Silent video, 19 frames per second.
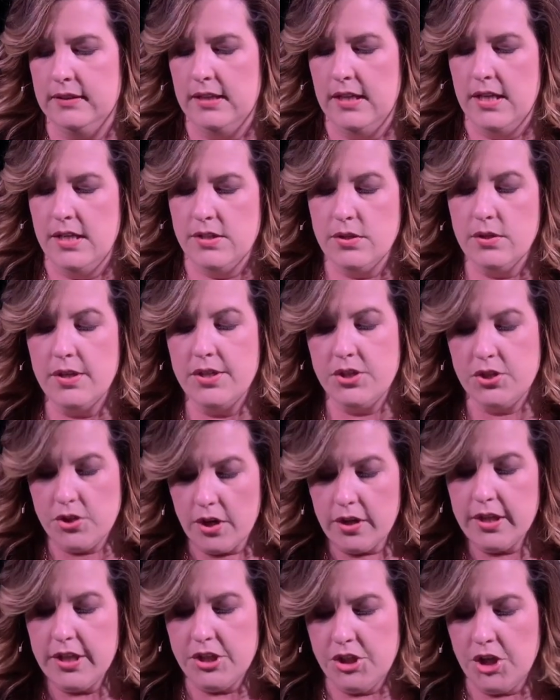So I
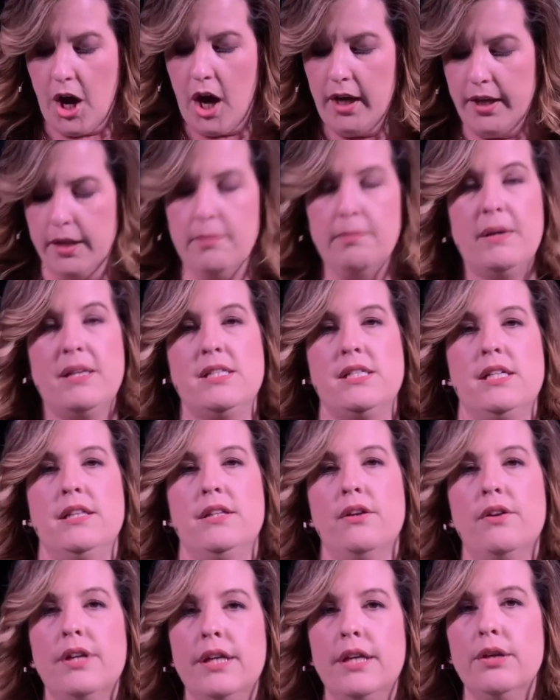started documenting
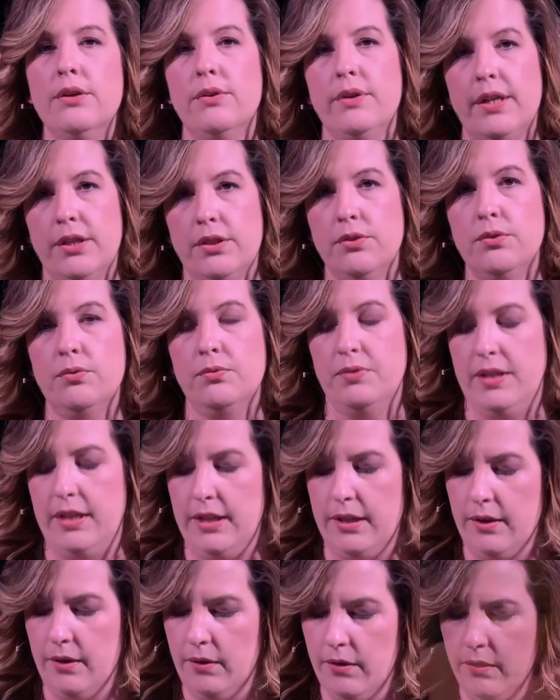their hearing through
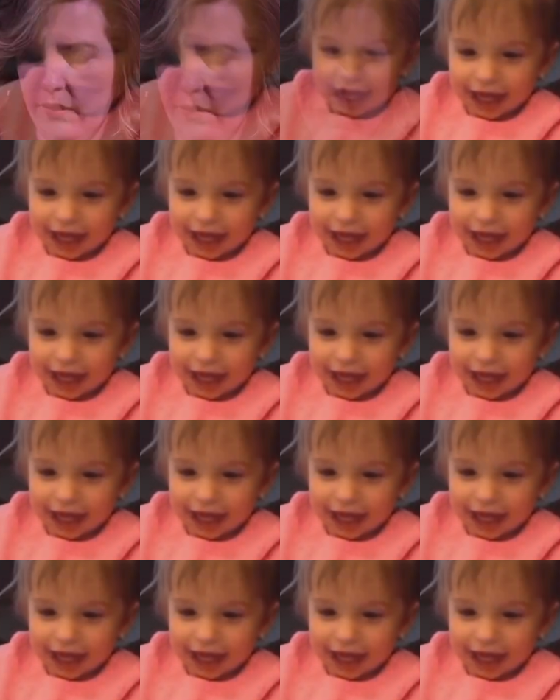video,